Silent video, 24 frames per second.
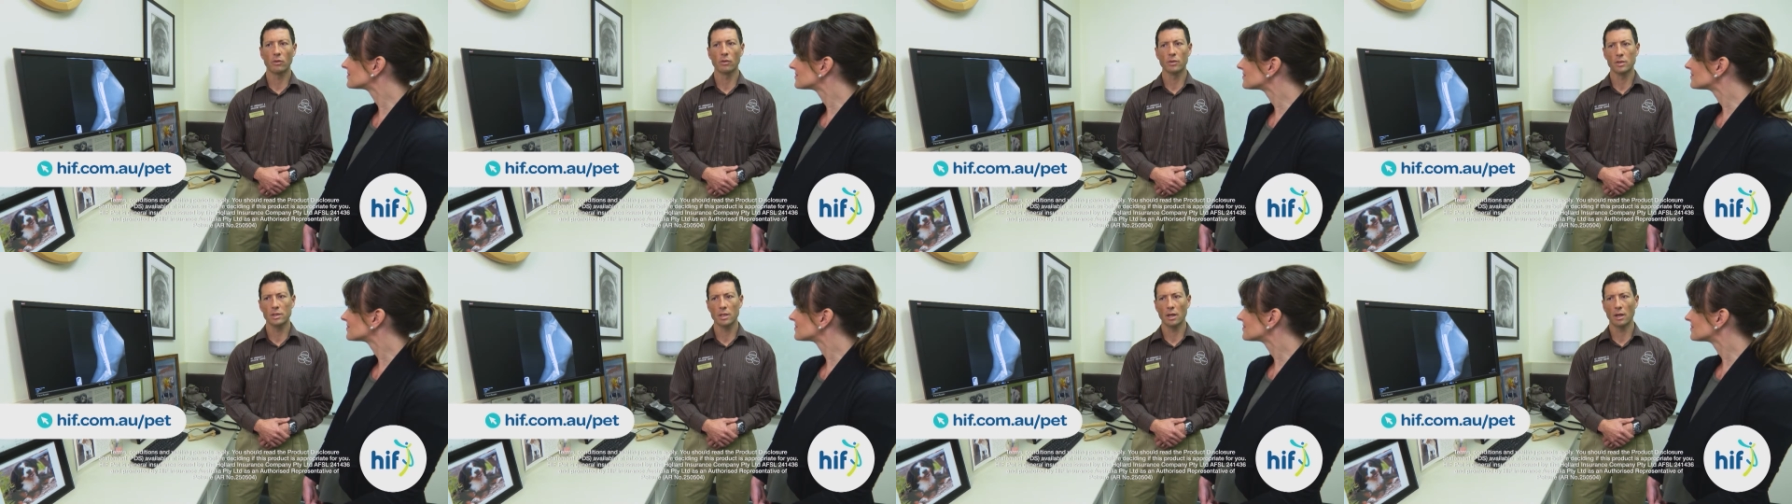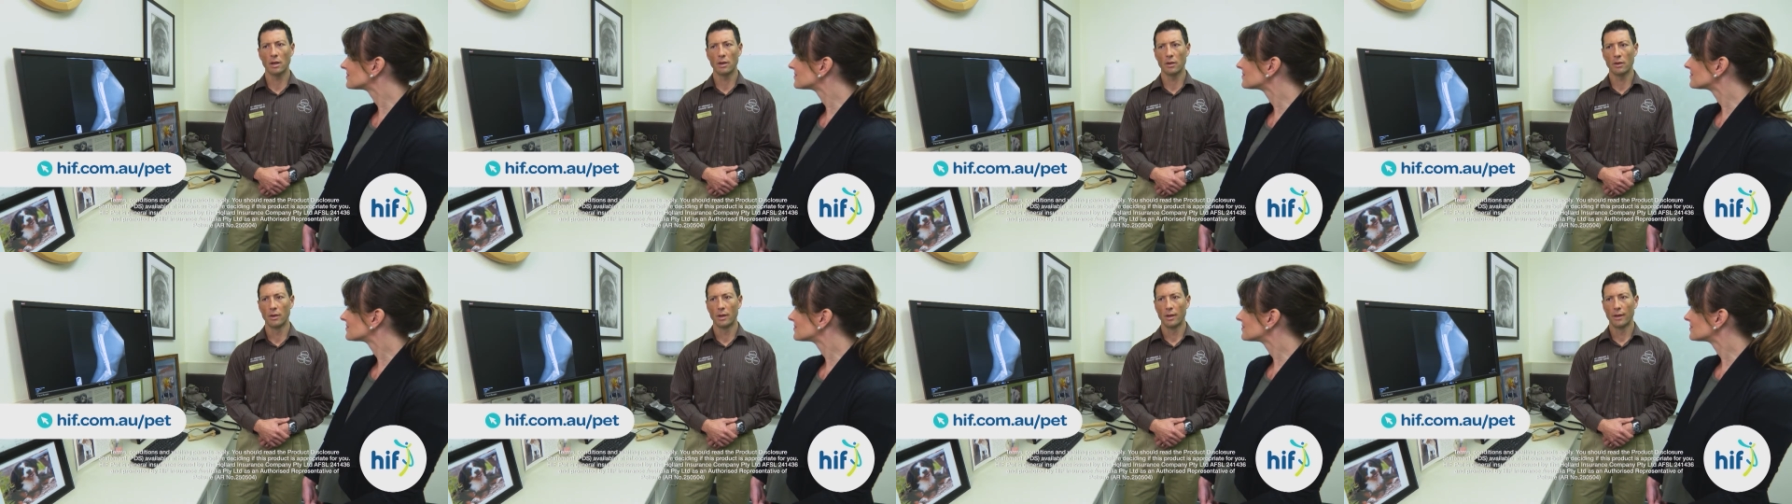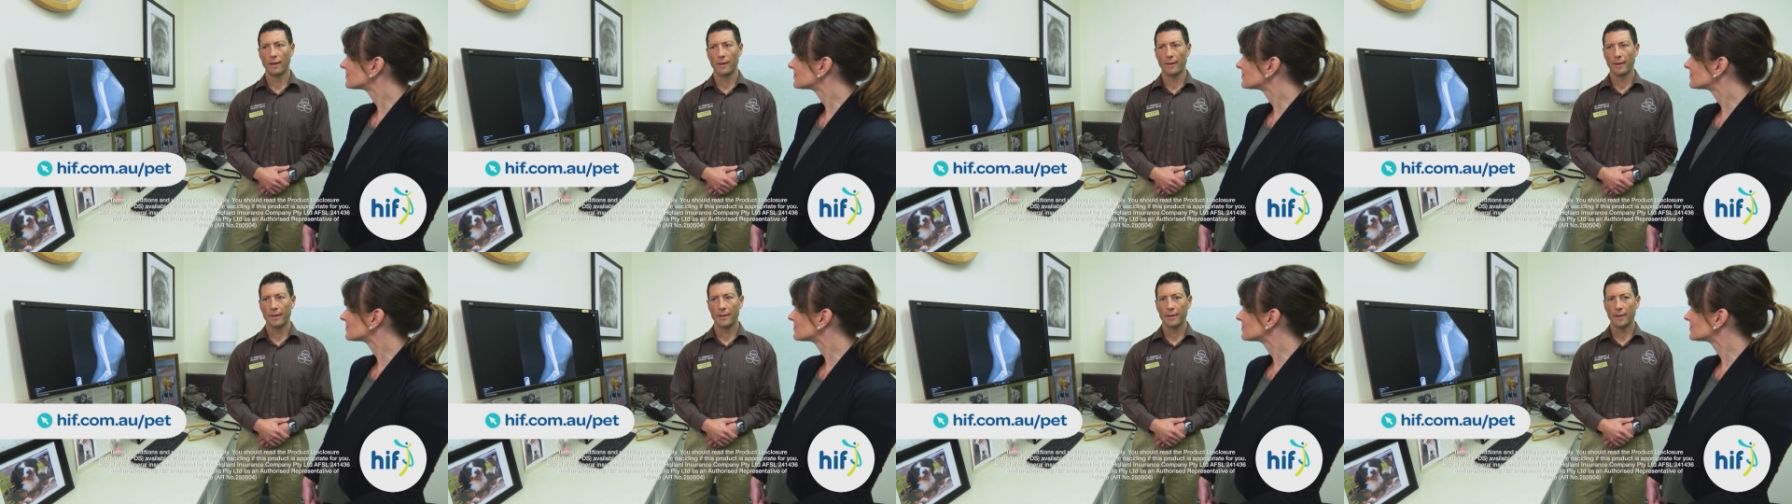also,
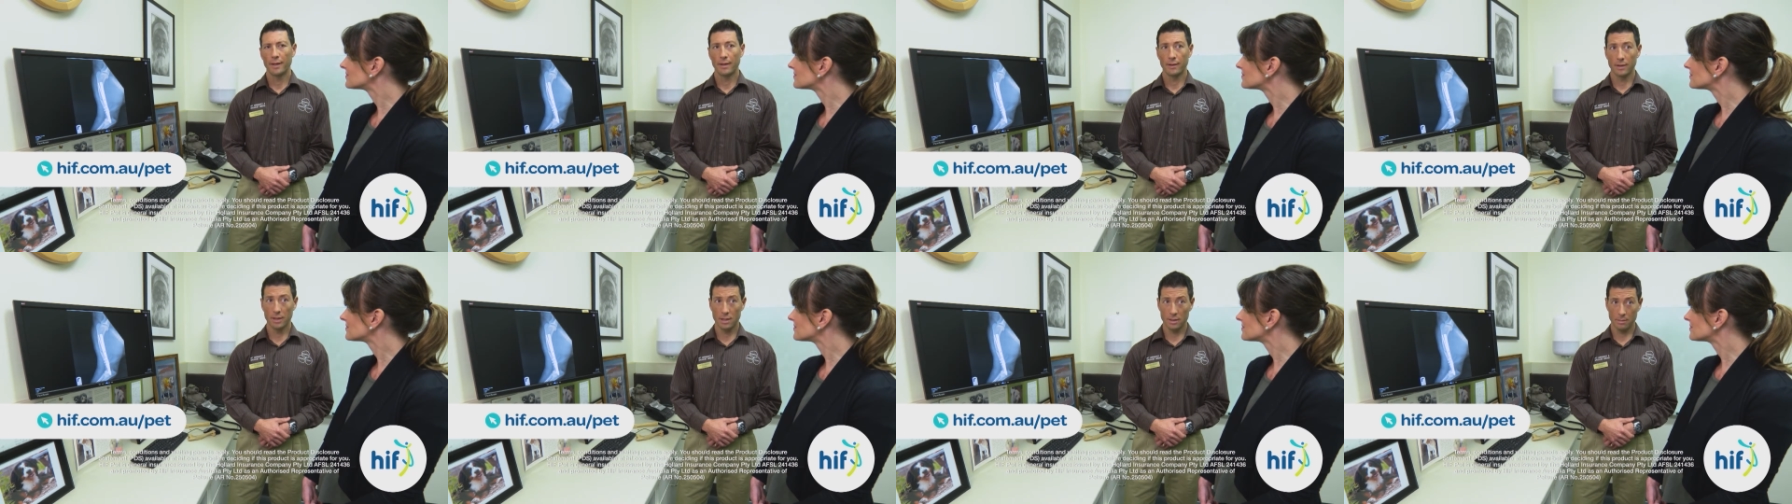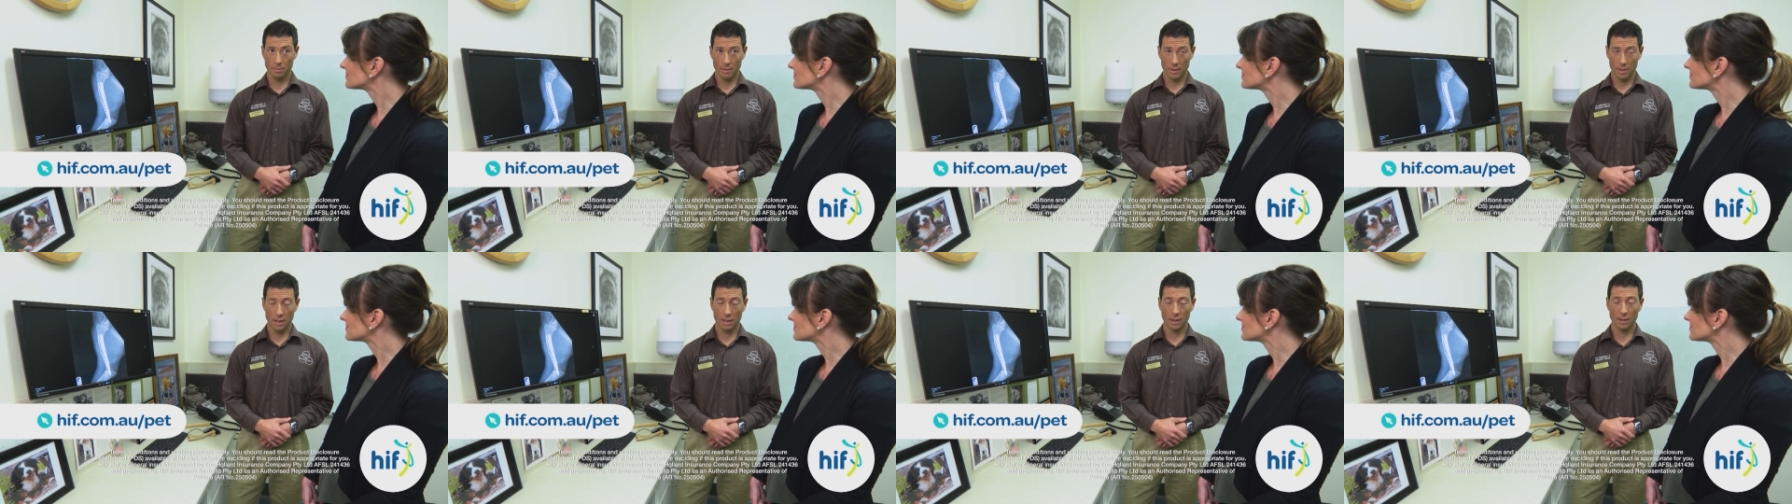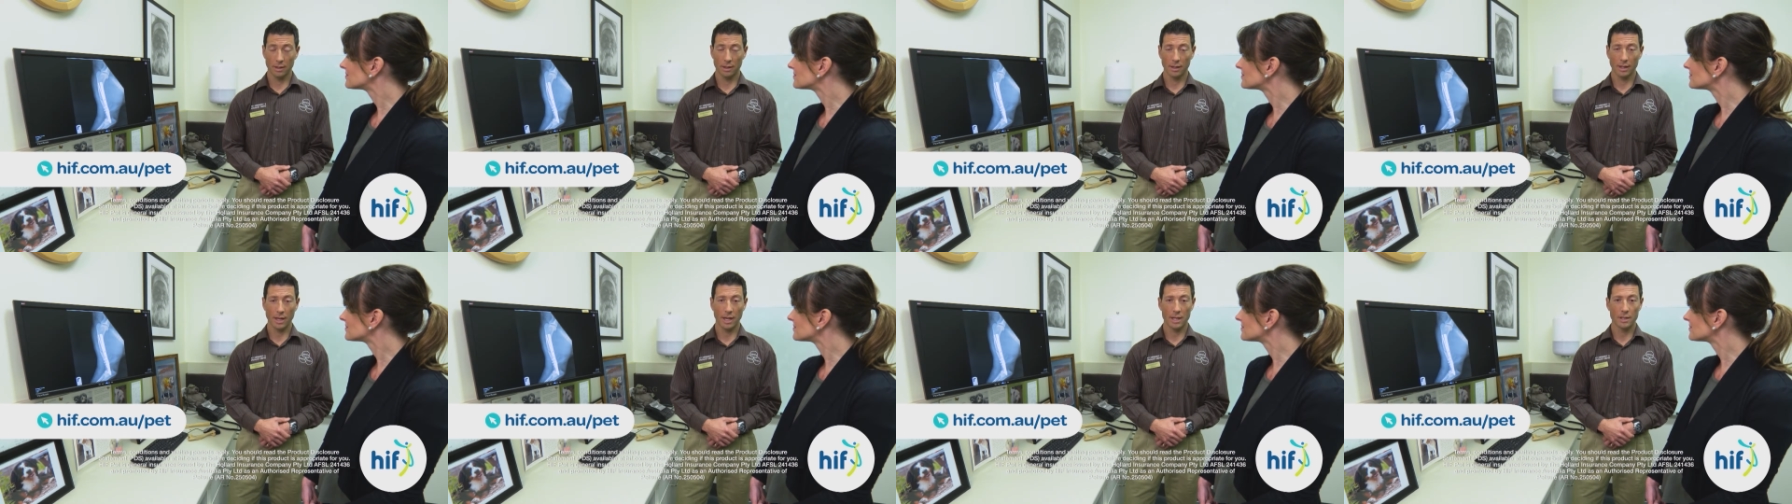in this
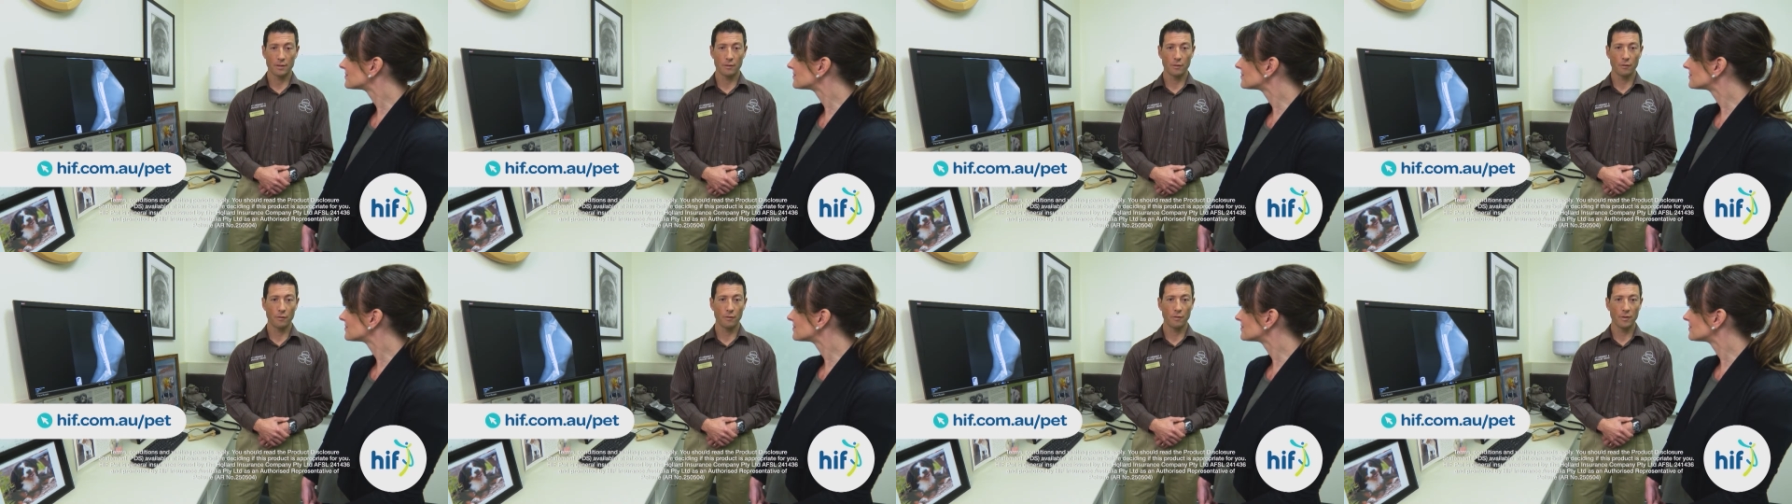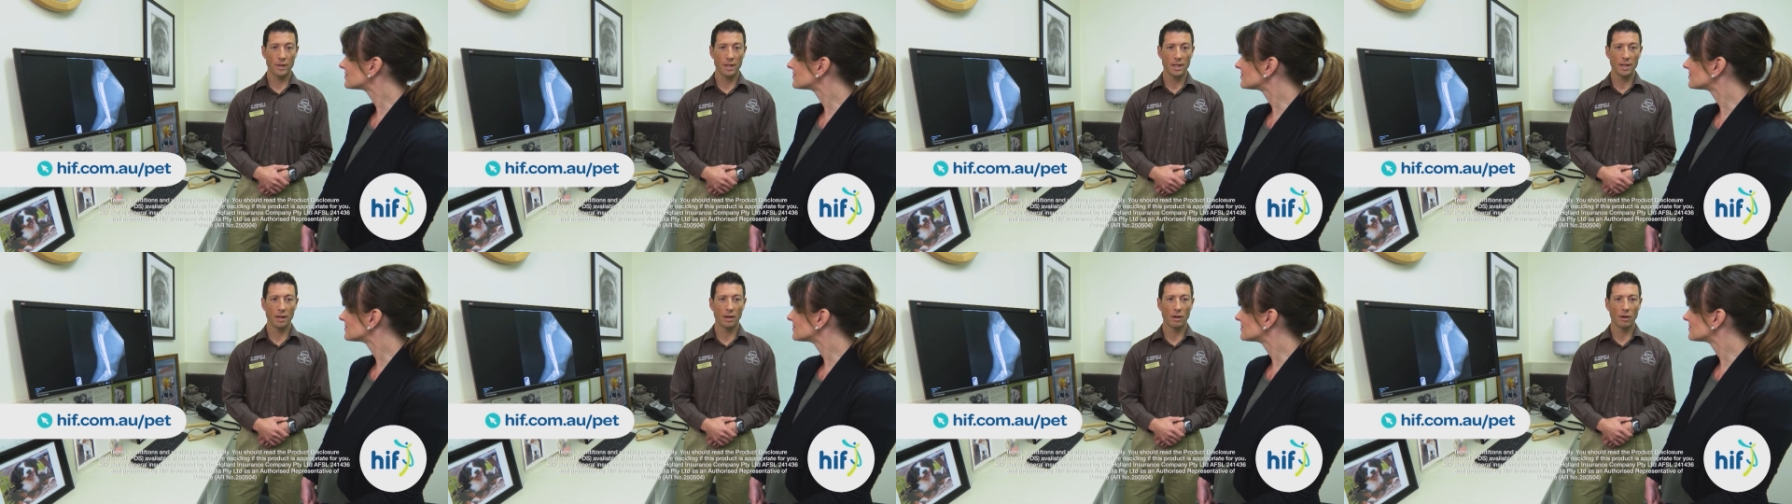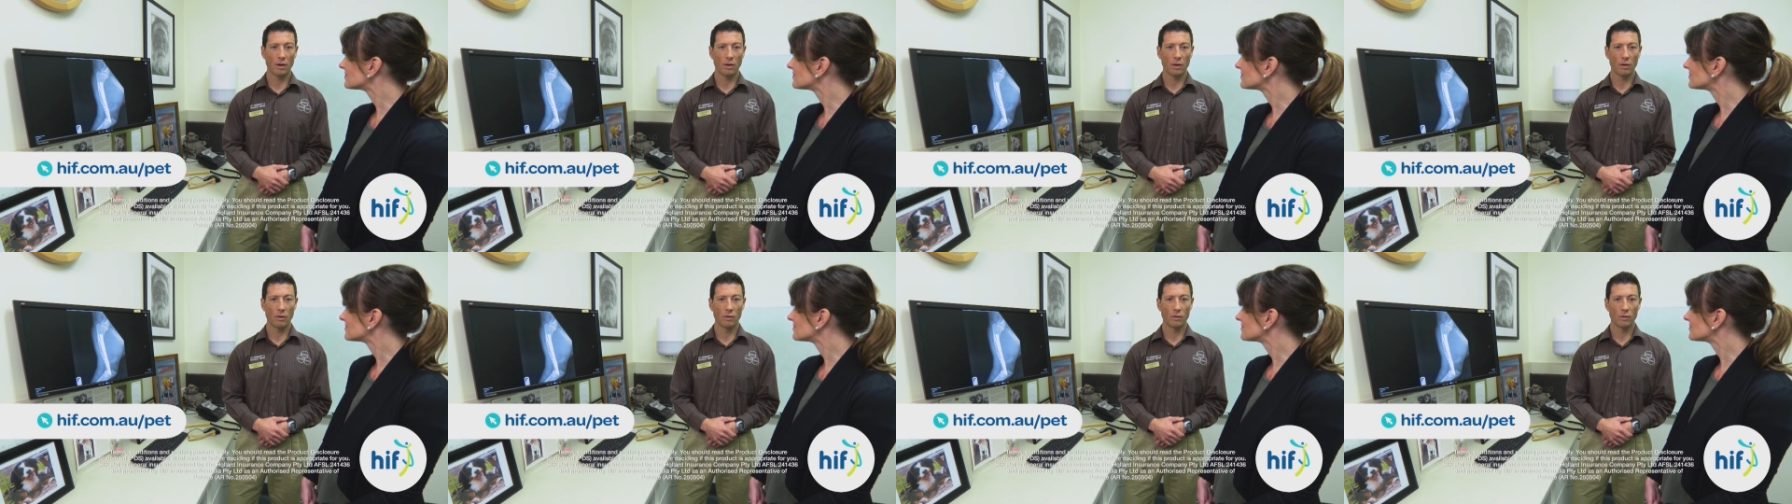particular case, fear
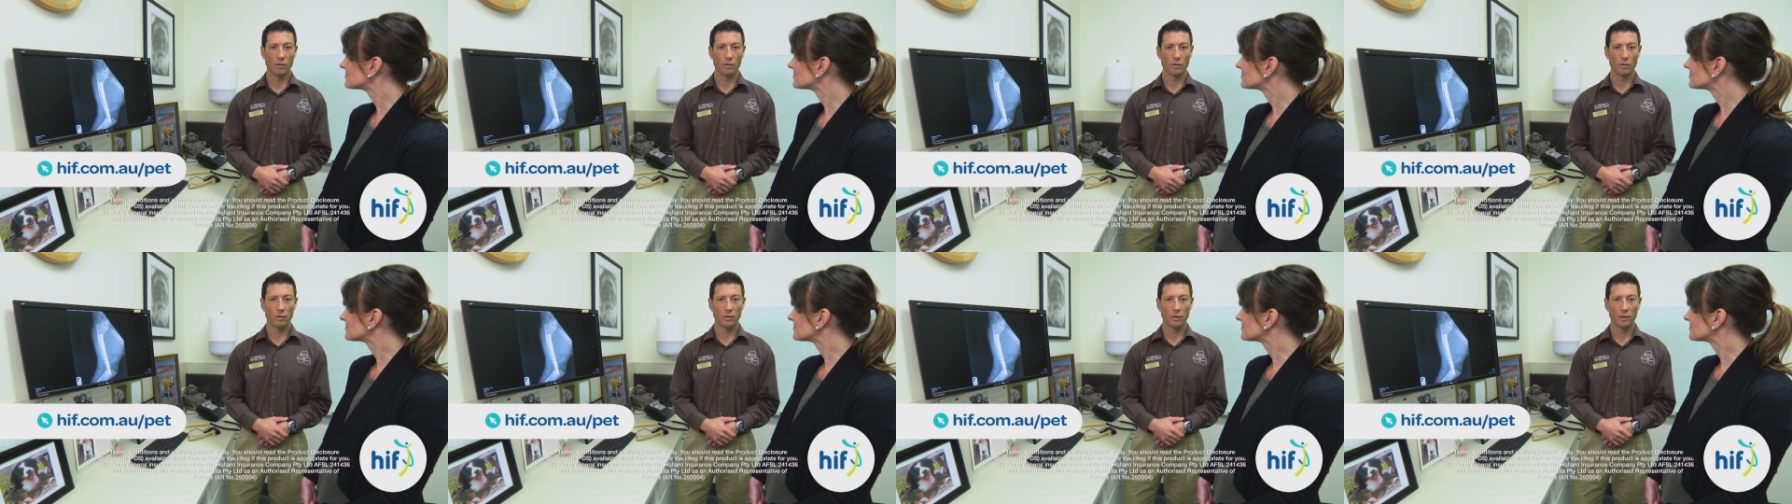of